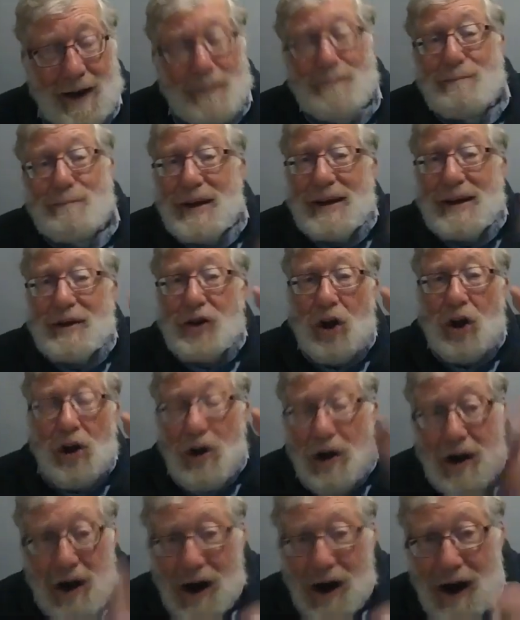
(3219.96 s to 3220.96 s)

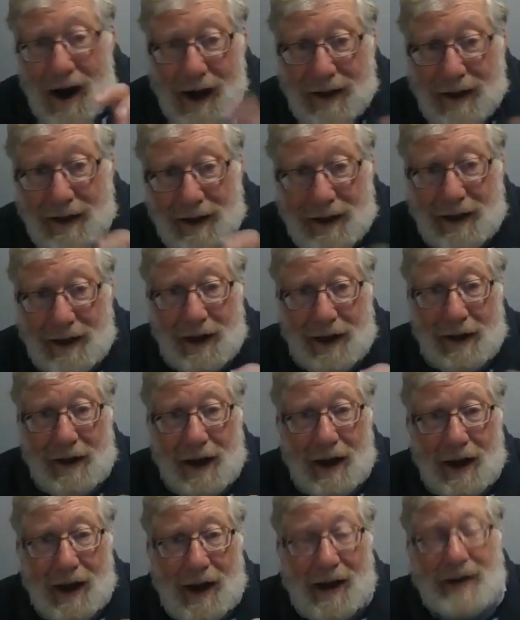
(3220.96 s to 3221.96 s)
because
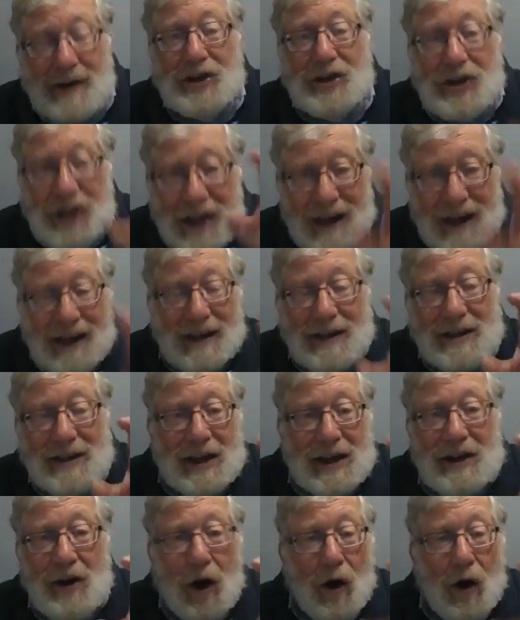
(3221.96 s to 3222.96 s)
she's
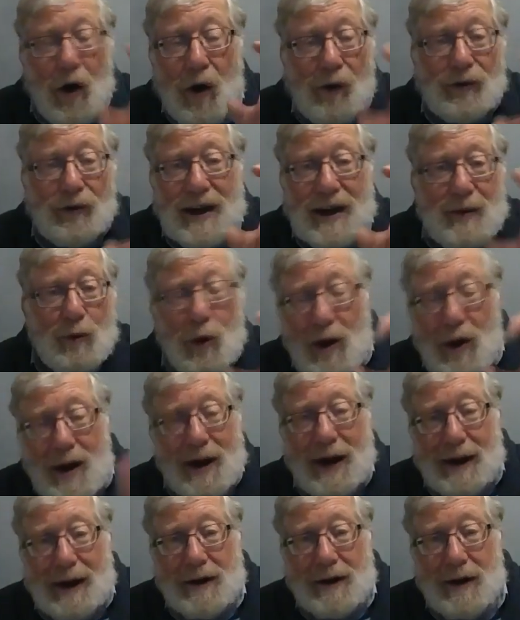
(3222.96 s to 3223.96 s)
the only
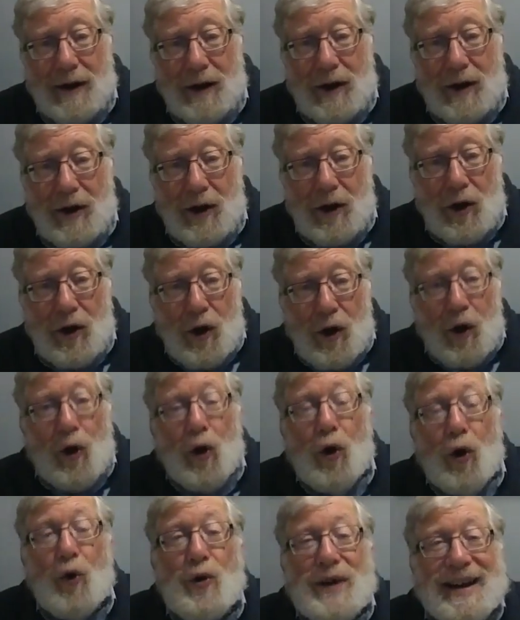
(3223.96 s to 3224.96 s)
one
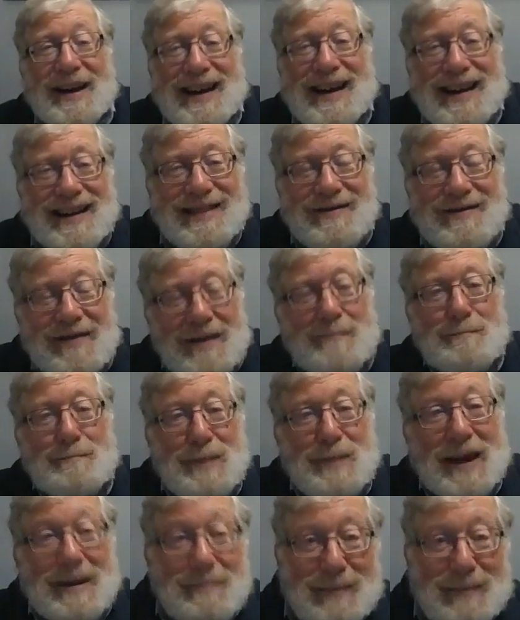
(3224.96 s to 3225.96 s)
who can
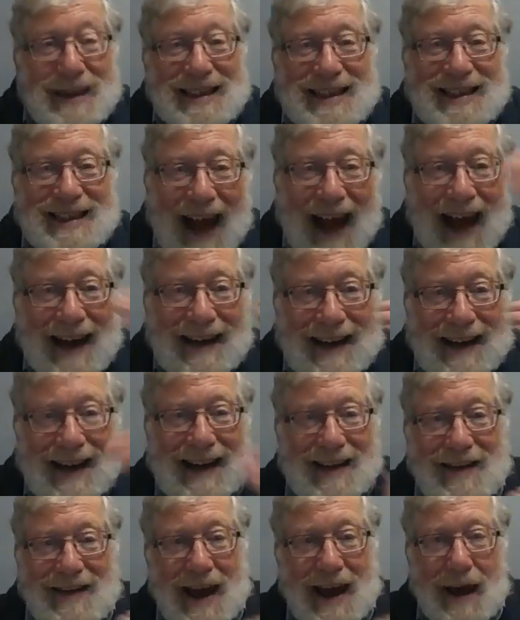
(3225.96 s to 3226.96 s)
be
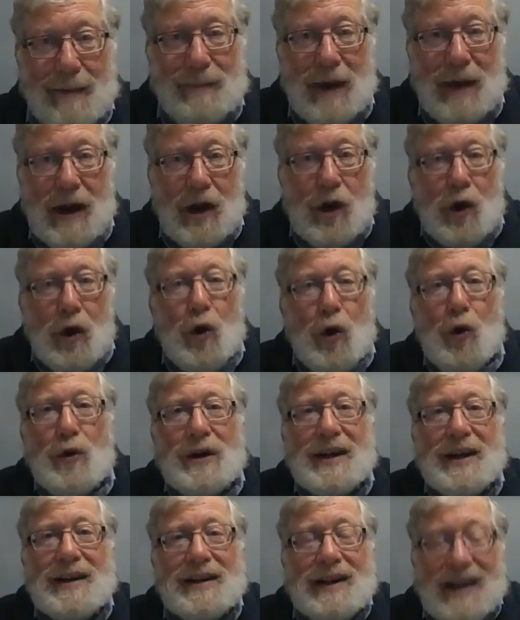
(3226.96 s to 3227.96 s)
mezakeh them, who
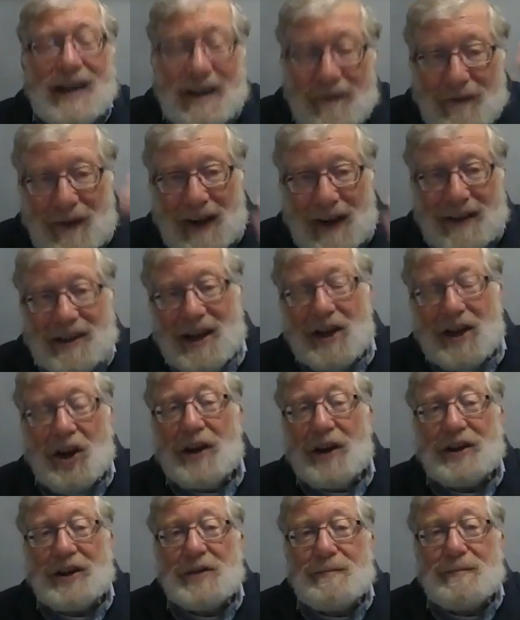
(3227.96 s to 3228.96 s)
can convince
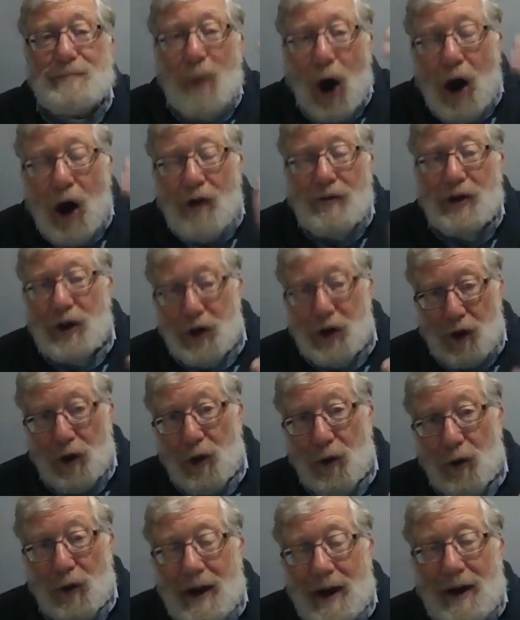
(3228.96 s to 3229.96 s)
HaKadosh Baruch
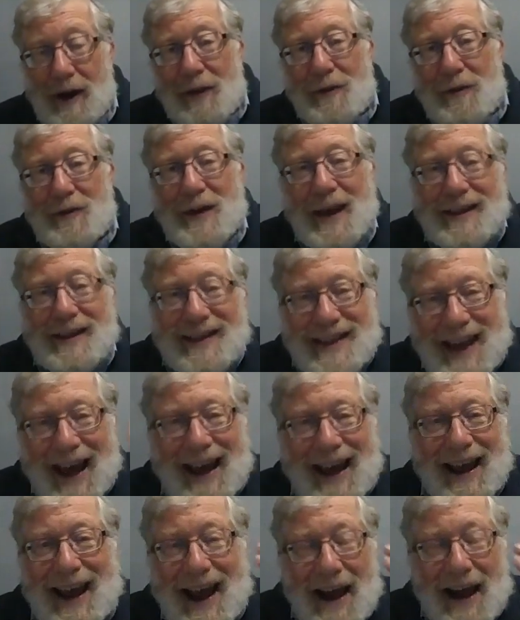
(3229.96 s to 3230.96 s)
Hu that
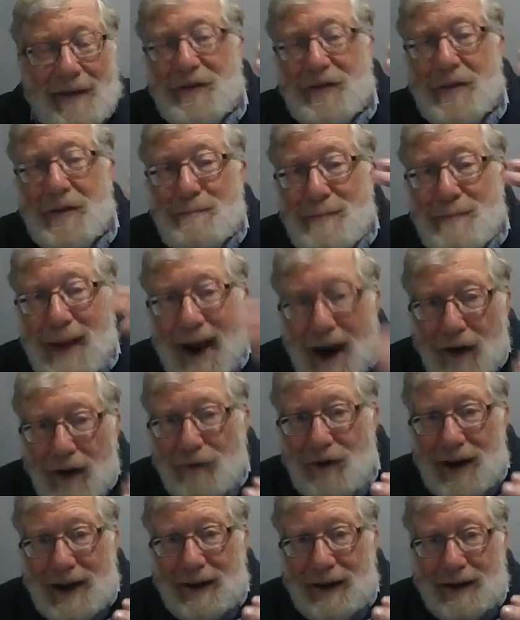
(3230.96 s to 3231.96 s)
they have the
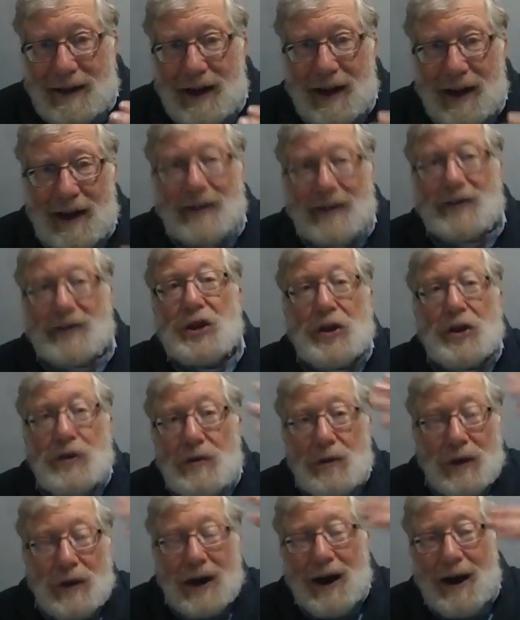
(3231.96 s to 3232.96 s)
merit
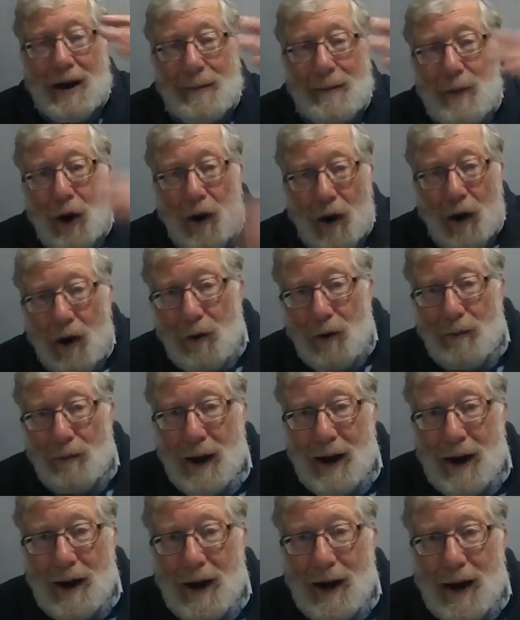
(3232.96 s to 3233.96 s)
to come
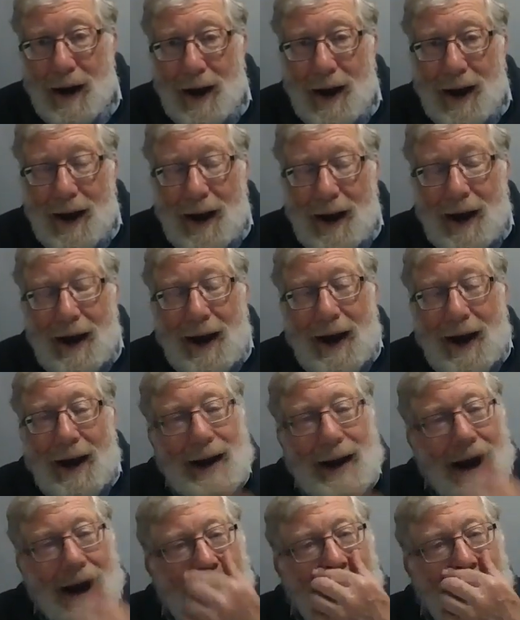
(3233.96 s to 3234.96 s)
home.
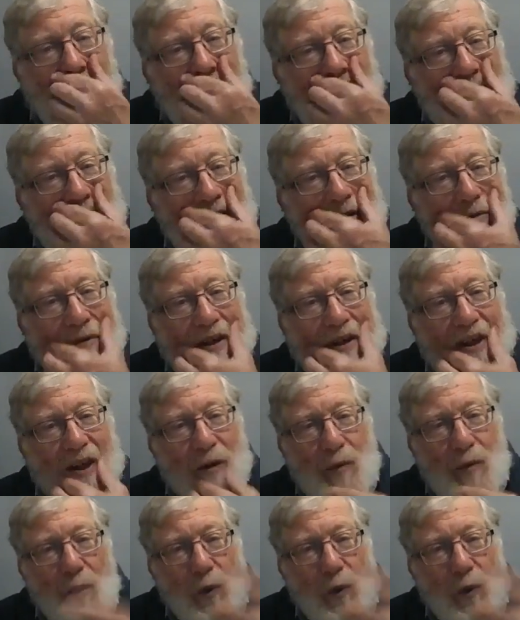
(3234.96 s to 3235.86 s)
Now, I just want to say